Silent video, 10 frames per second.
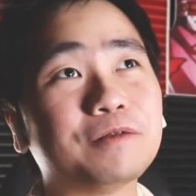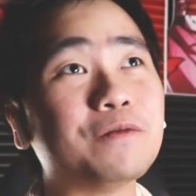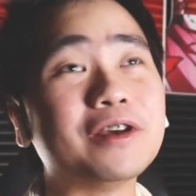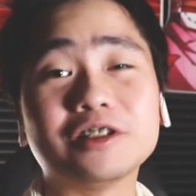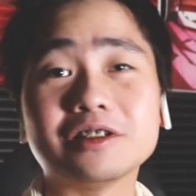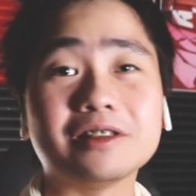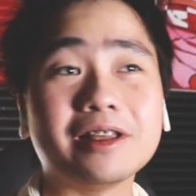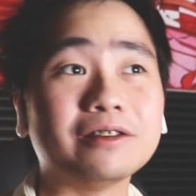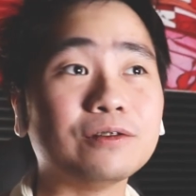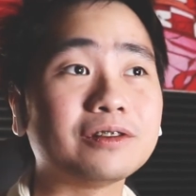The way she
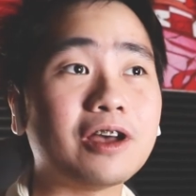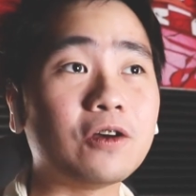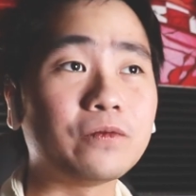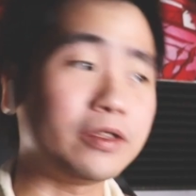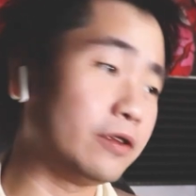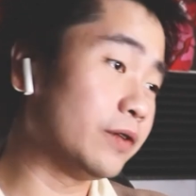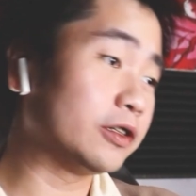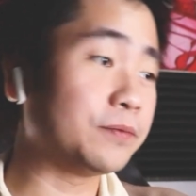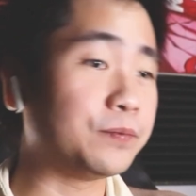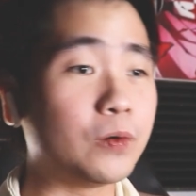slayed those outfits, the
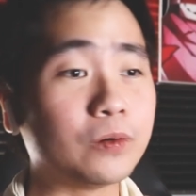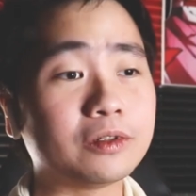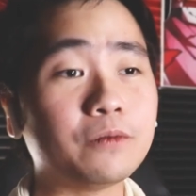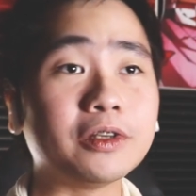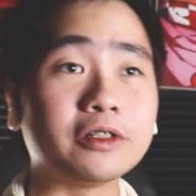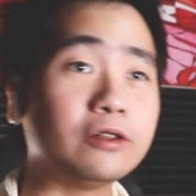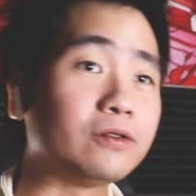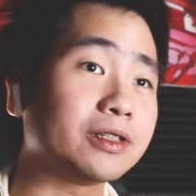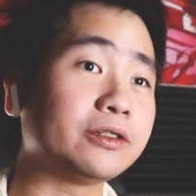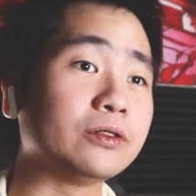way she posed, the way she
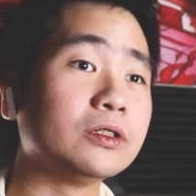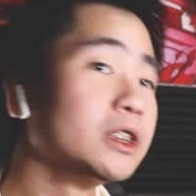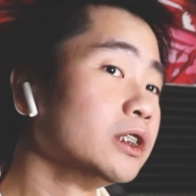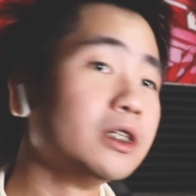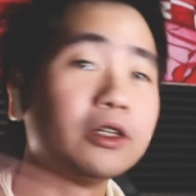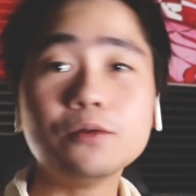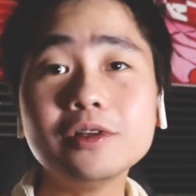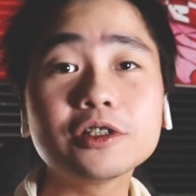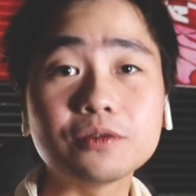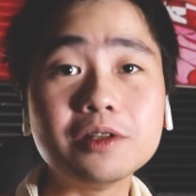looked at you, you
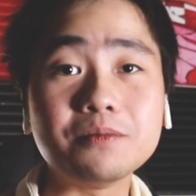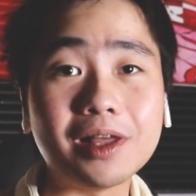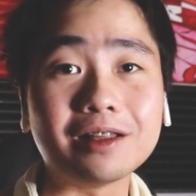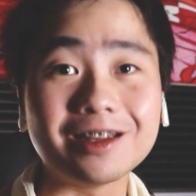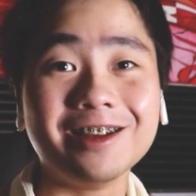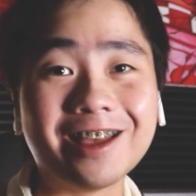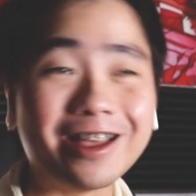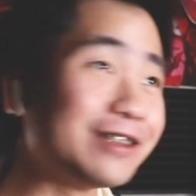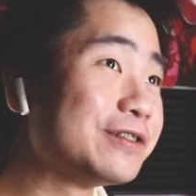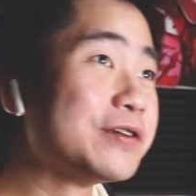will just really melt.
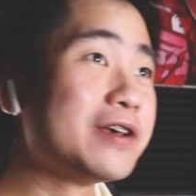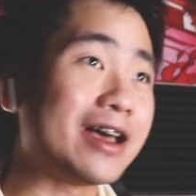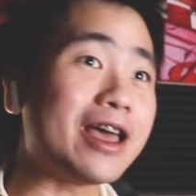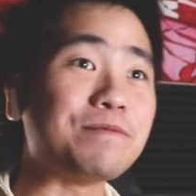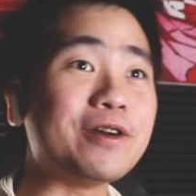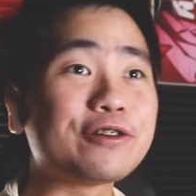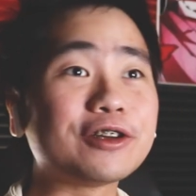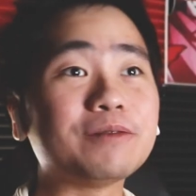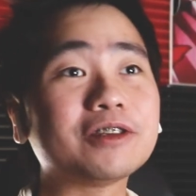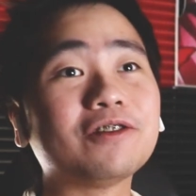And again, Merry
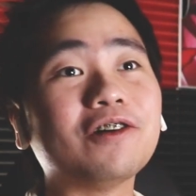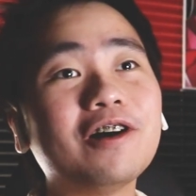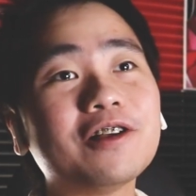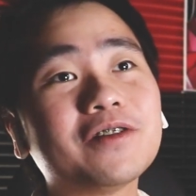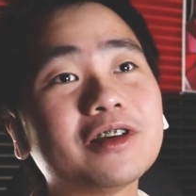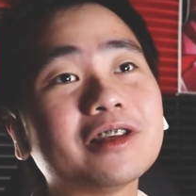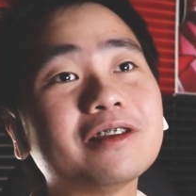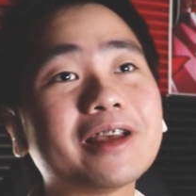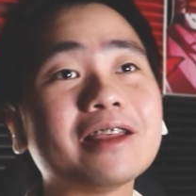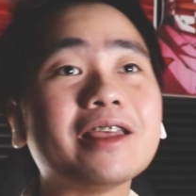Christmas to all of us.
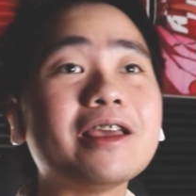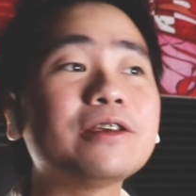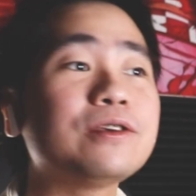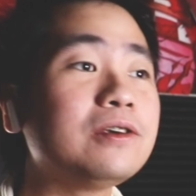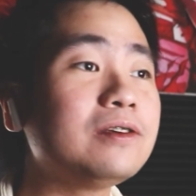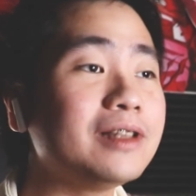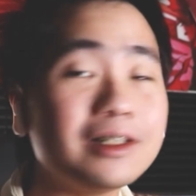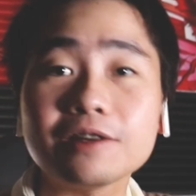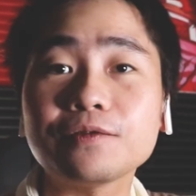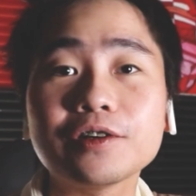And again, thank you,
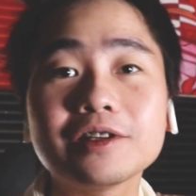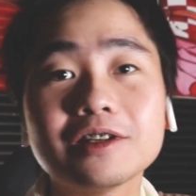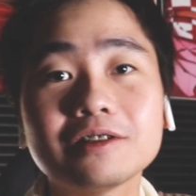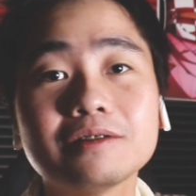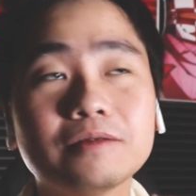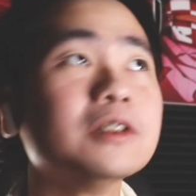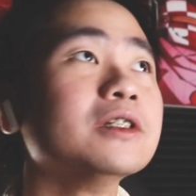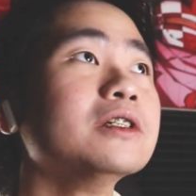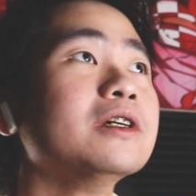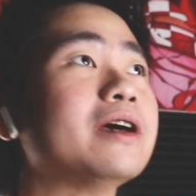Lisa, for the,
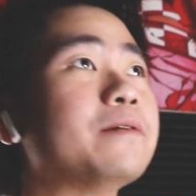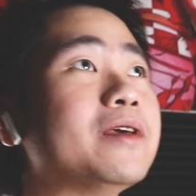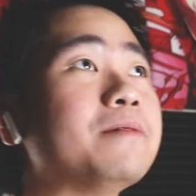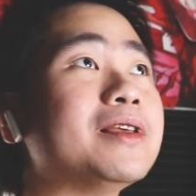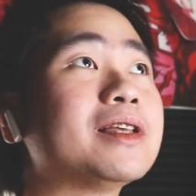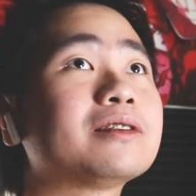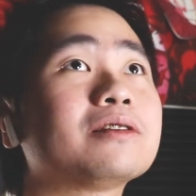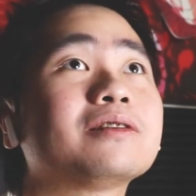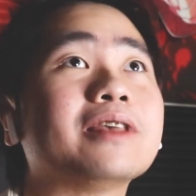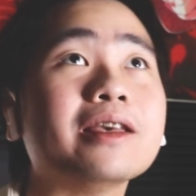maybe let's
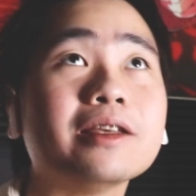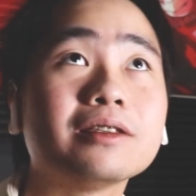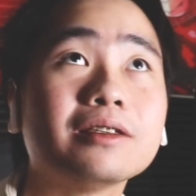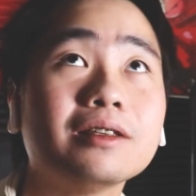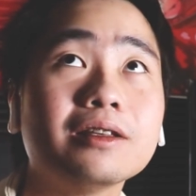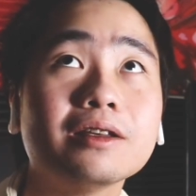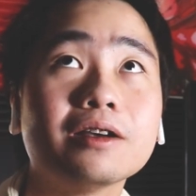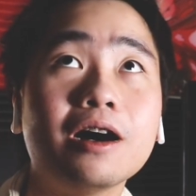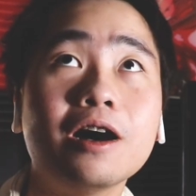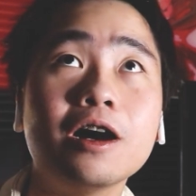say it,
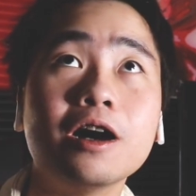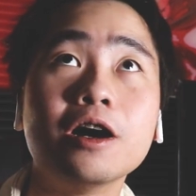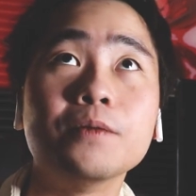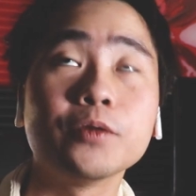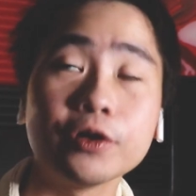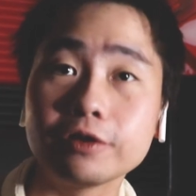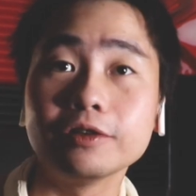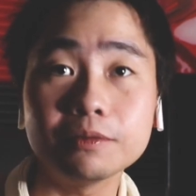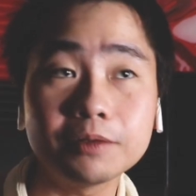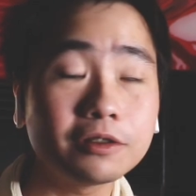her
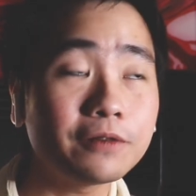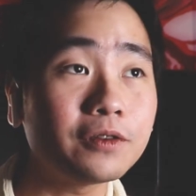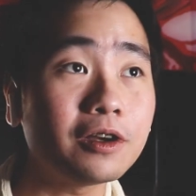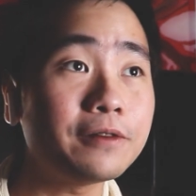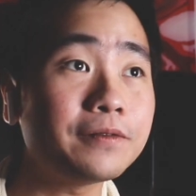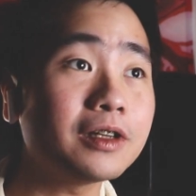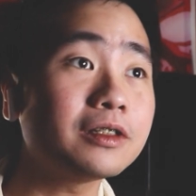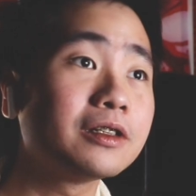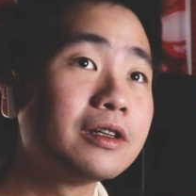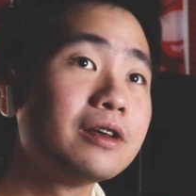Christmas gift to all of
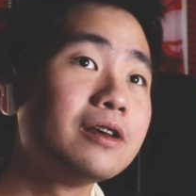us.